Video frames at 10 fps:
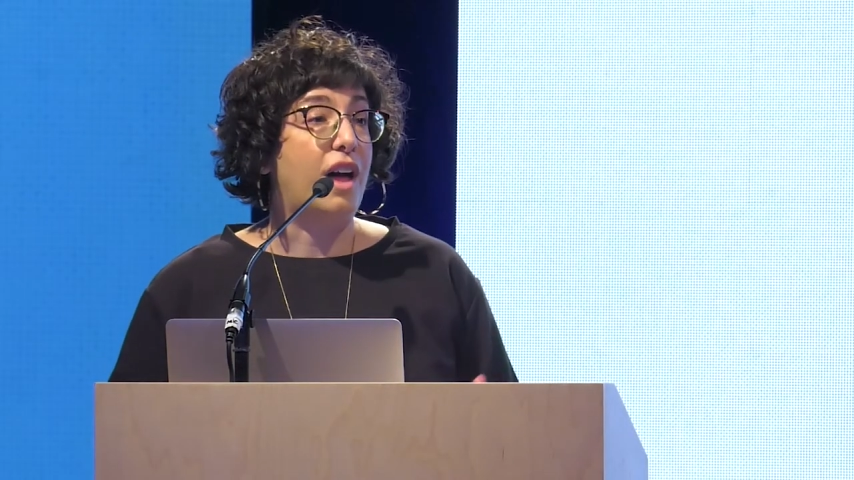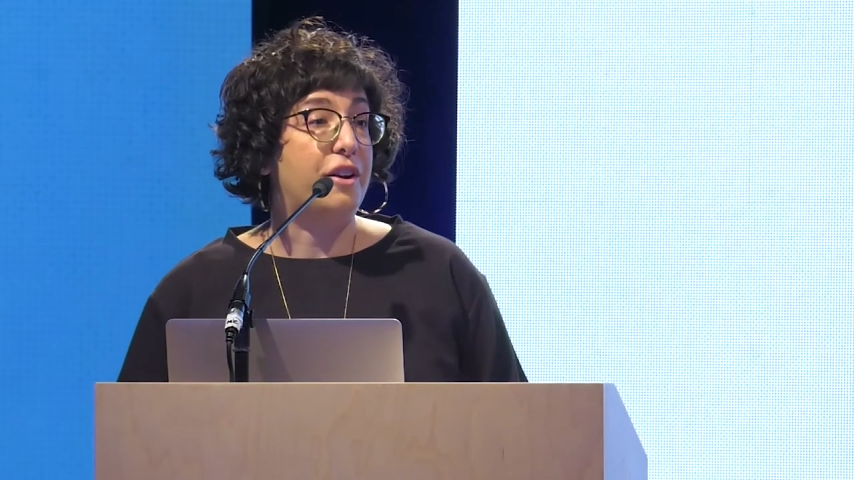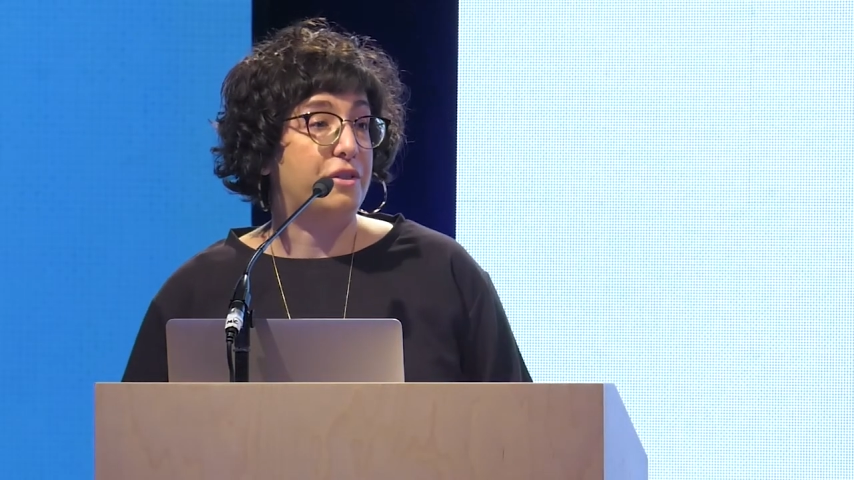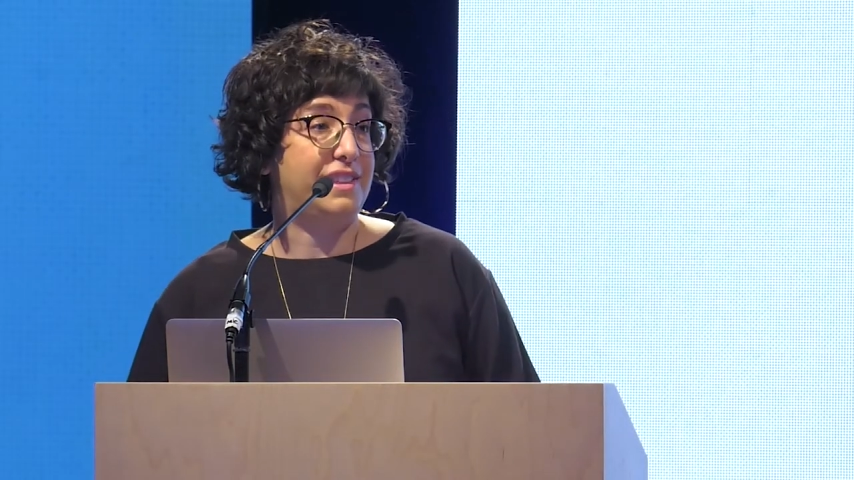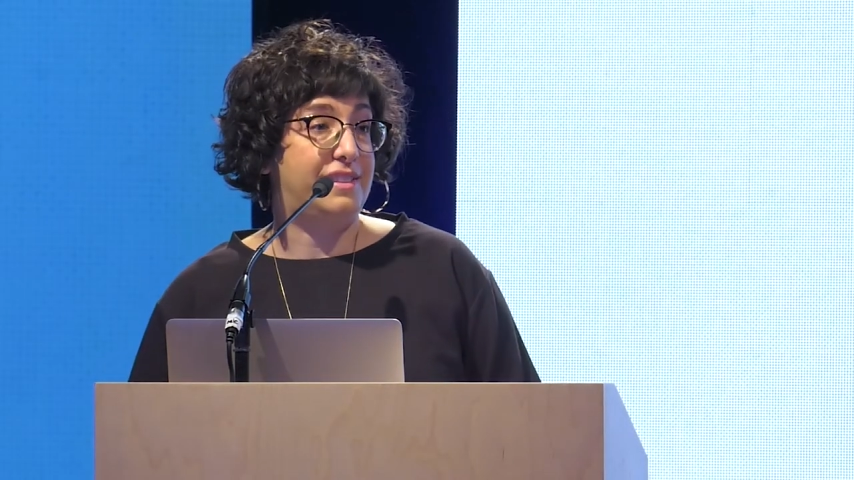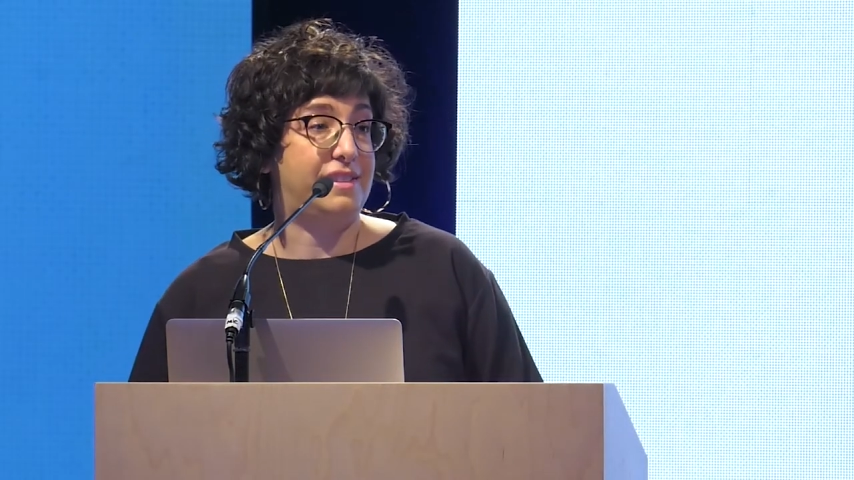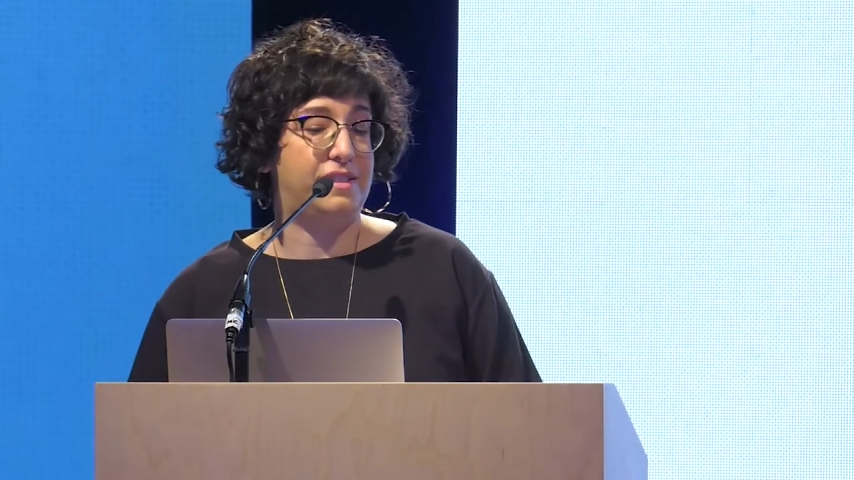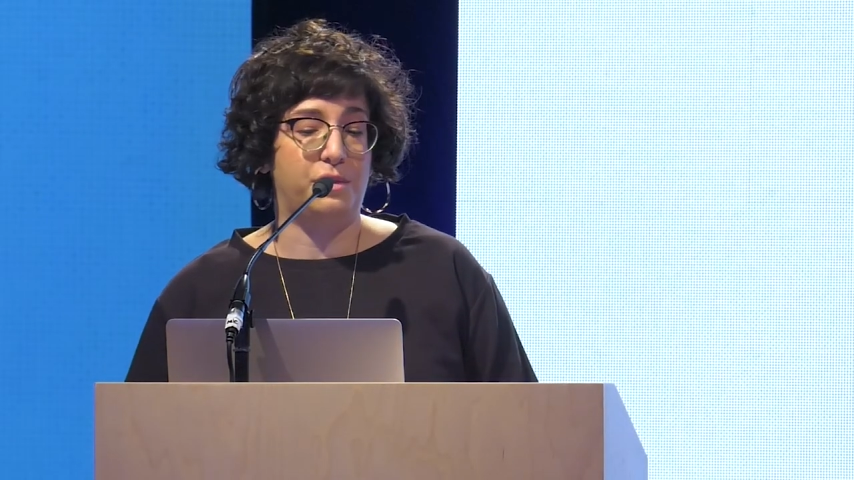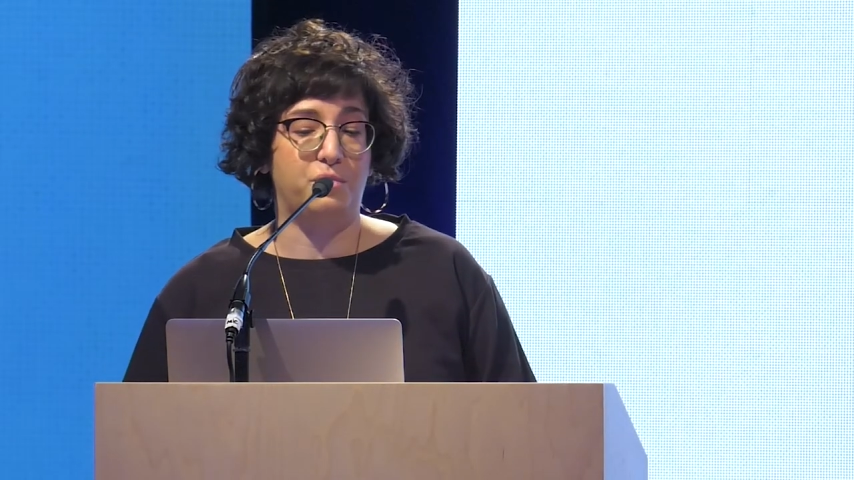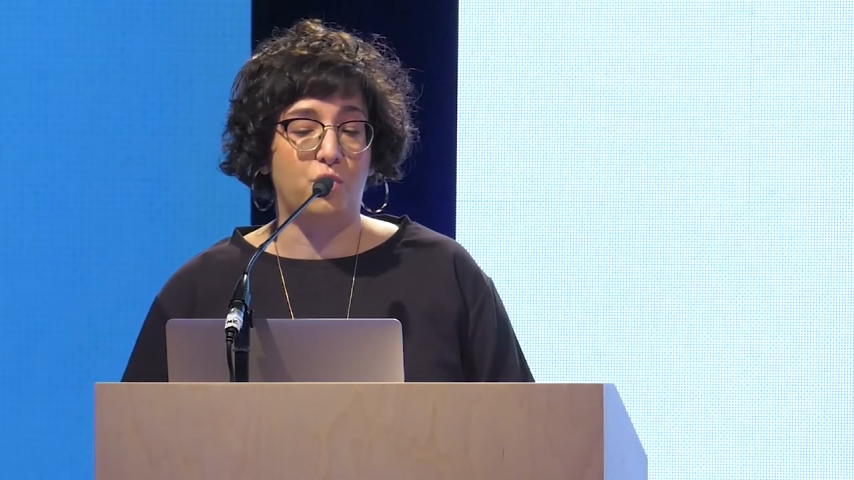lottery
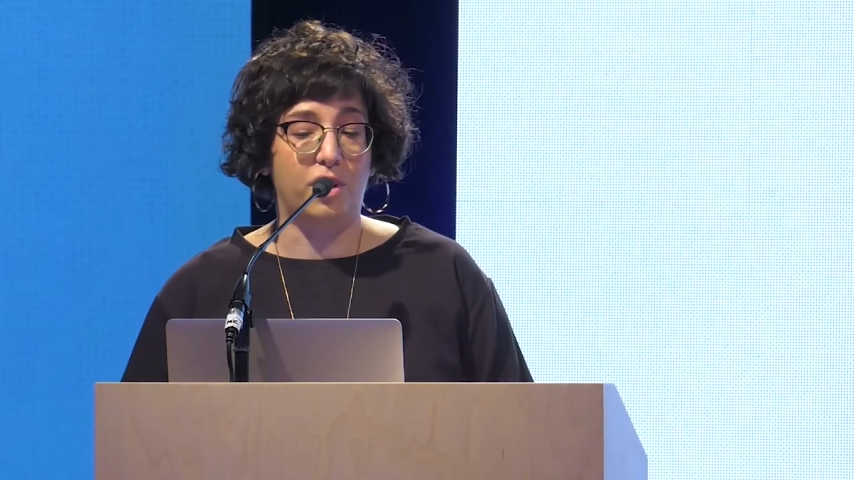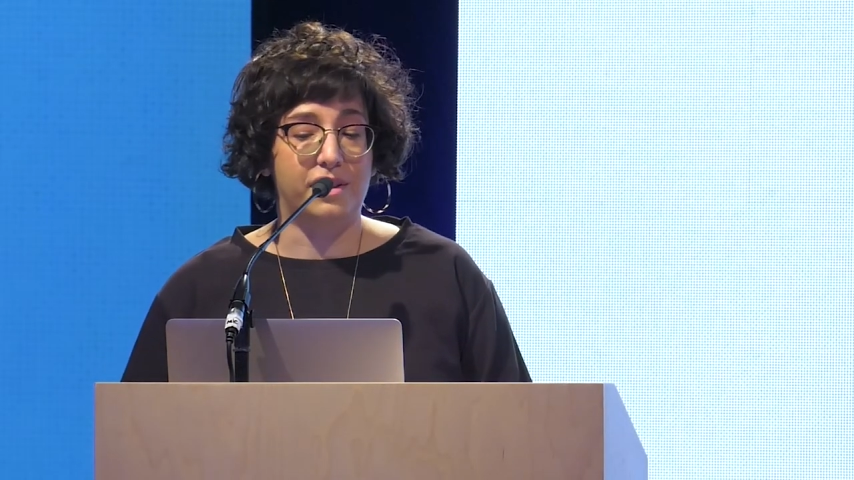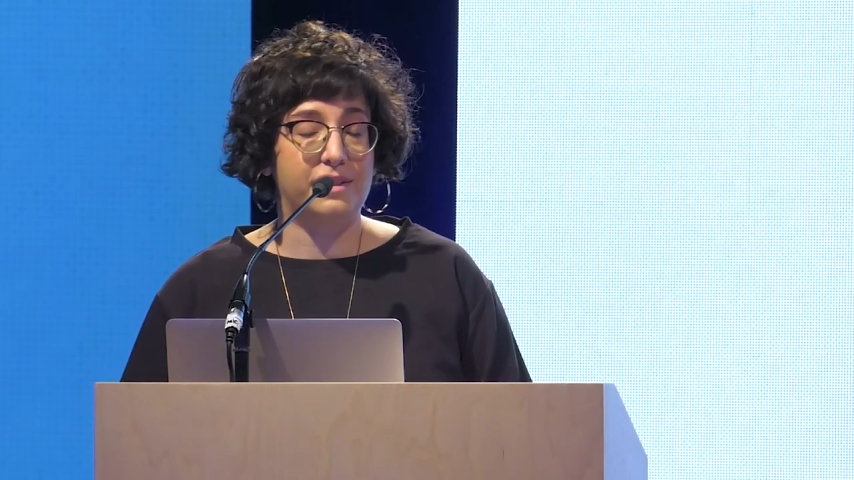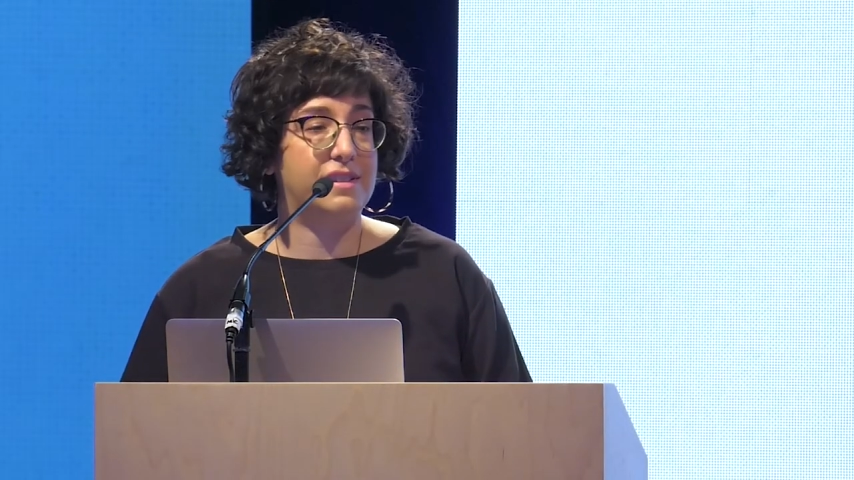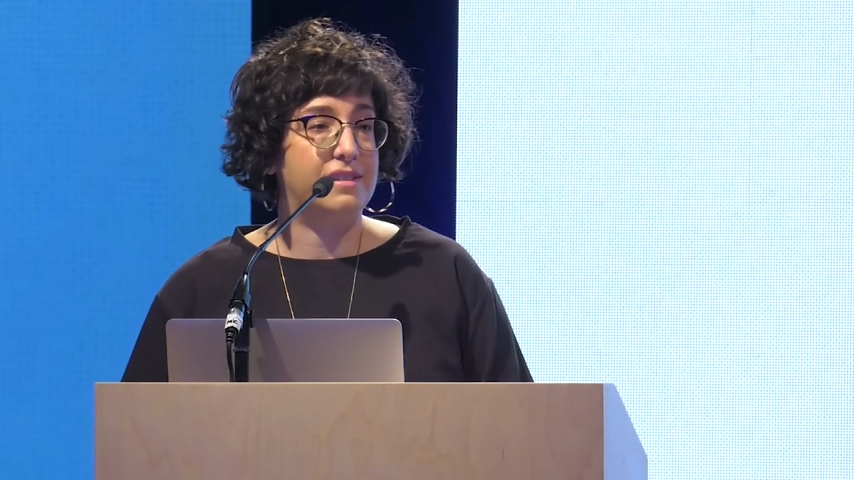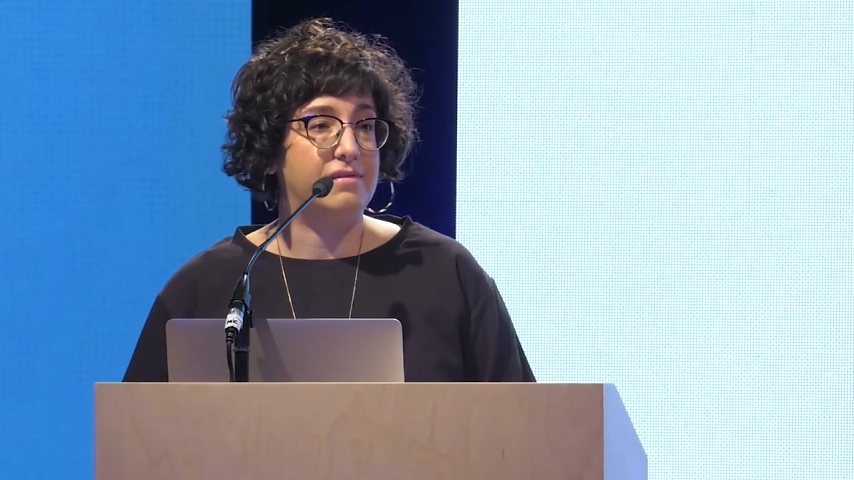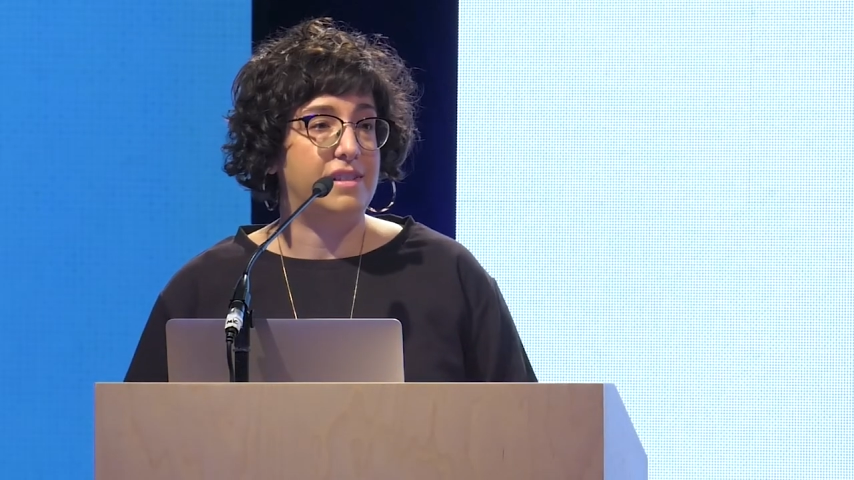system works